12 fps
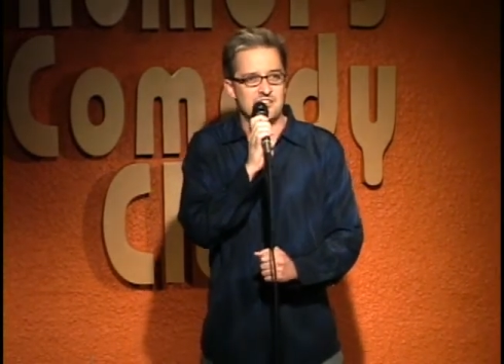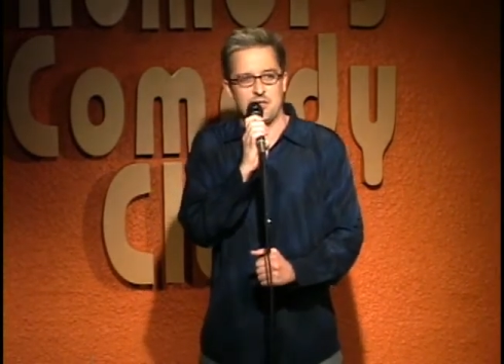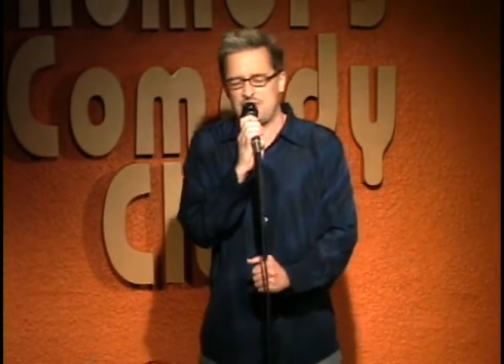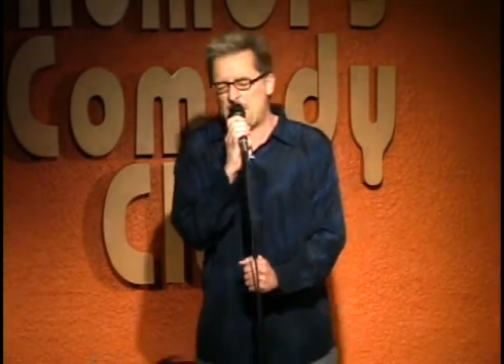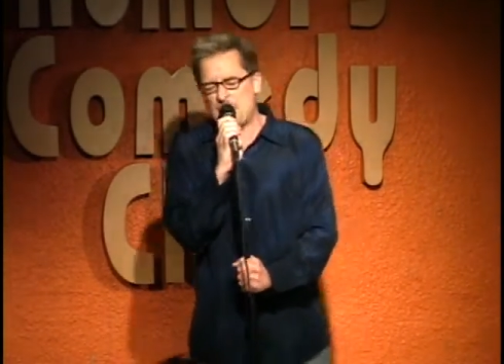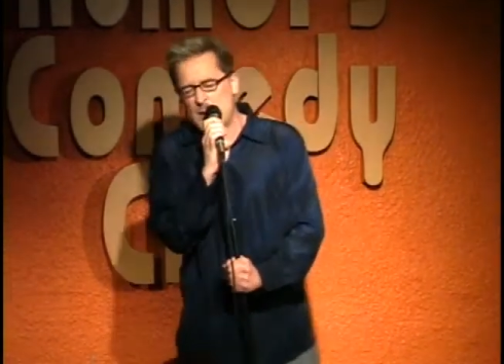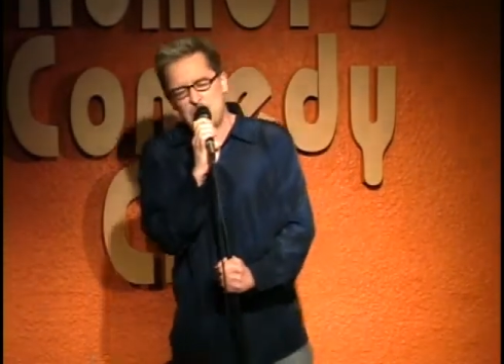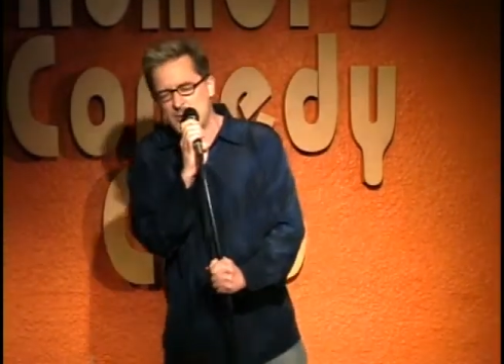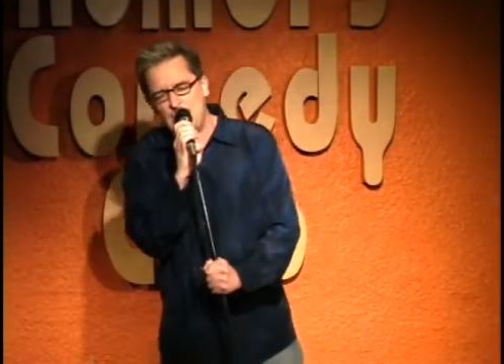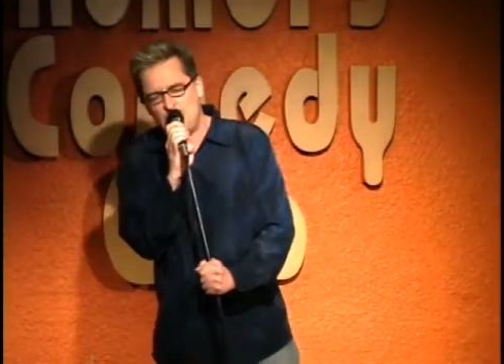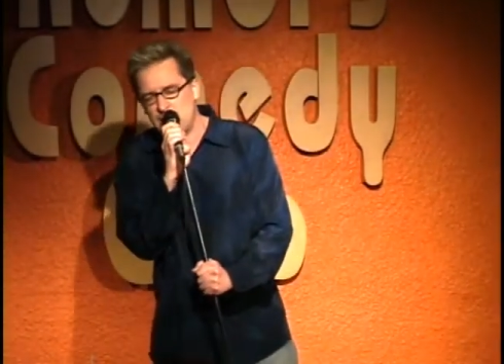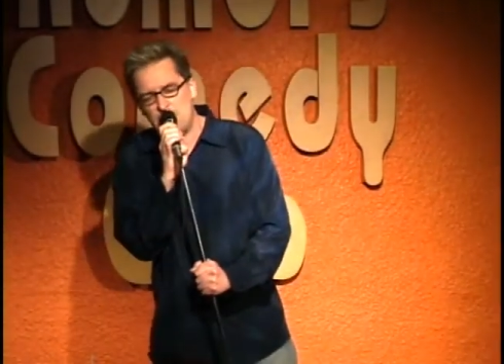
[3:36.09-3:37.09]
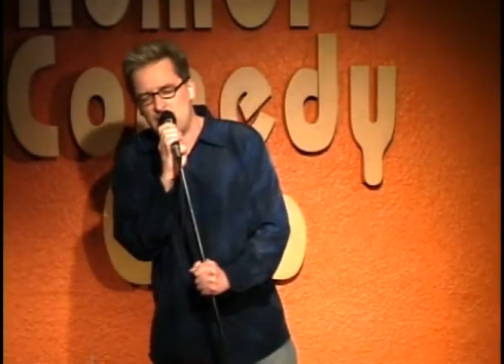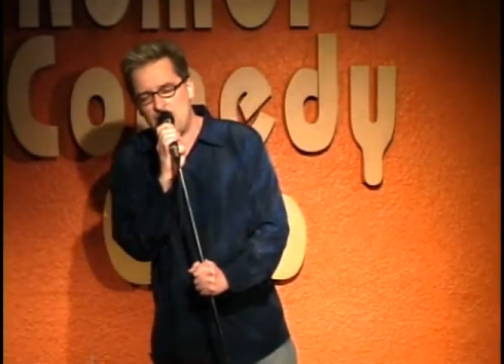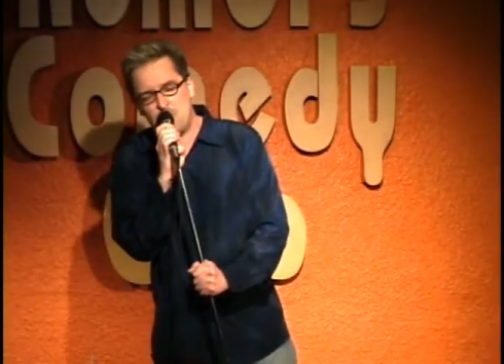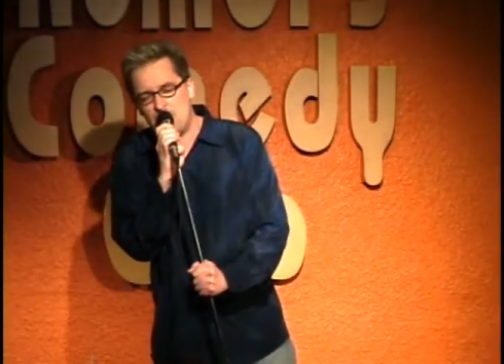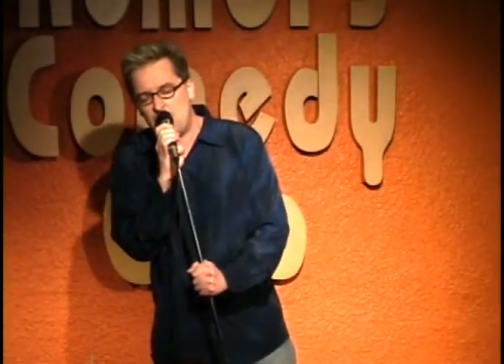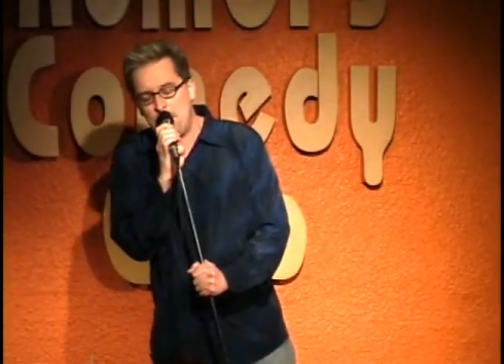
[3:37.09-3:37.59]
It's like,
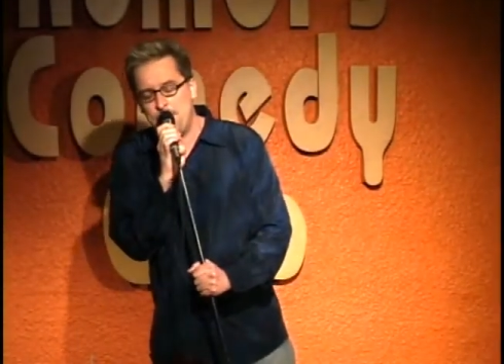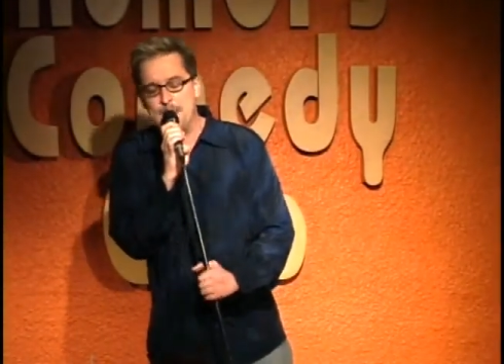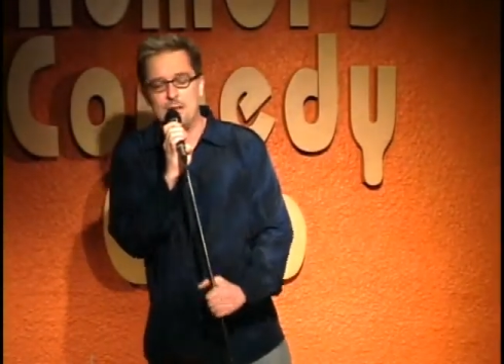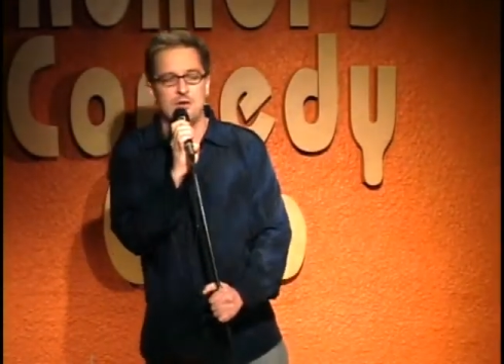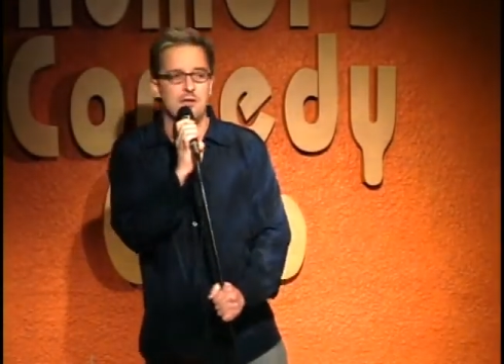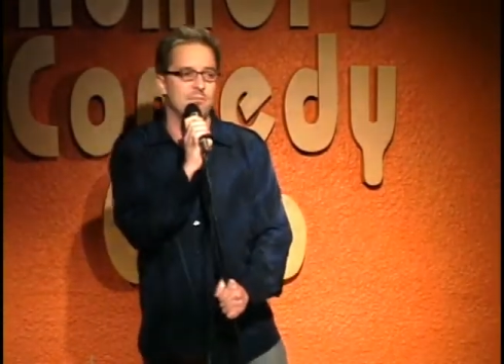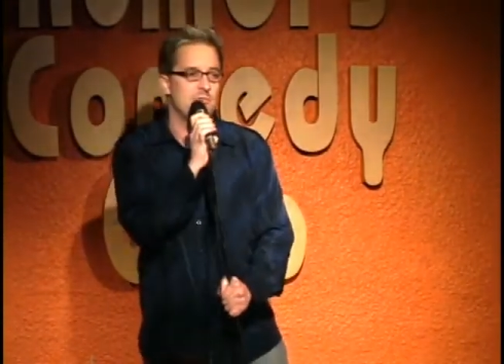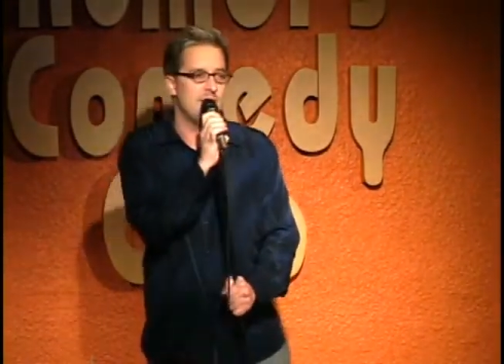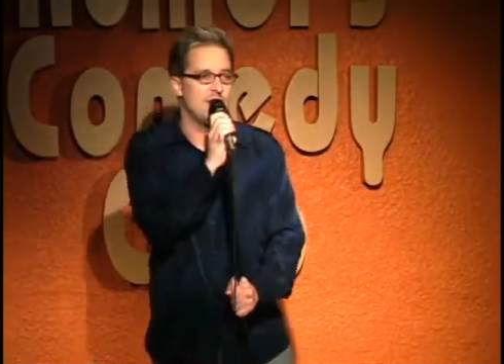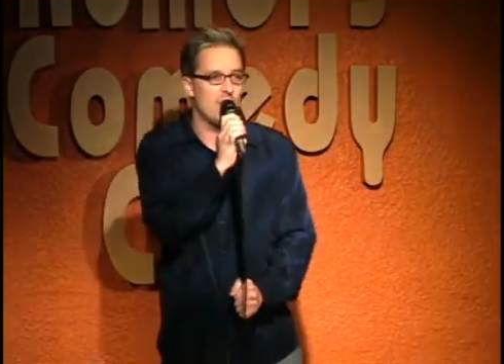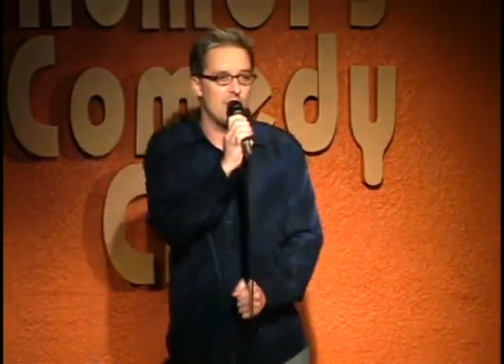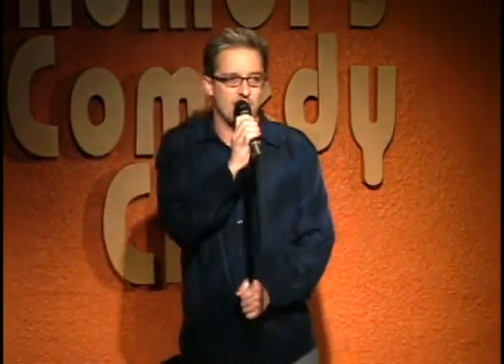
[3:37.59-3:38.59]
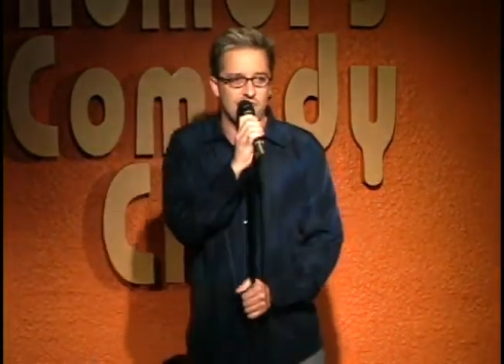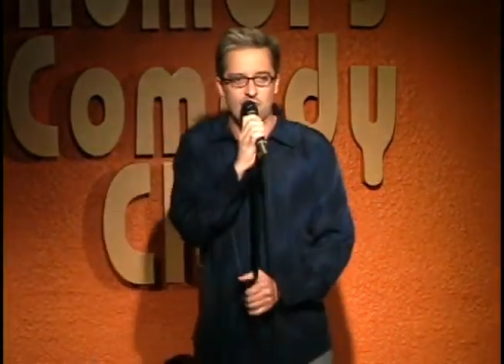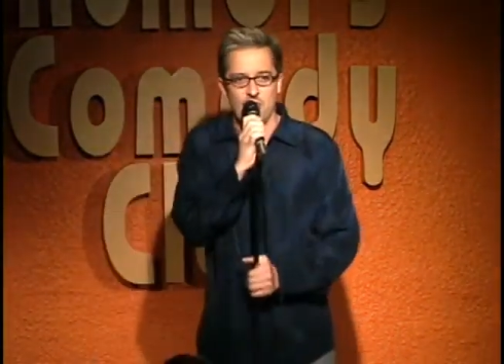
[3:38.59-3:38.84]
you know, and the dog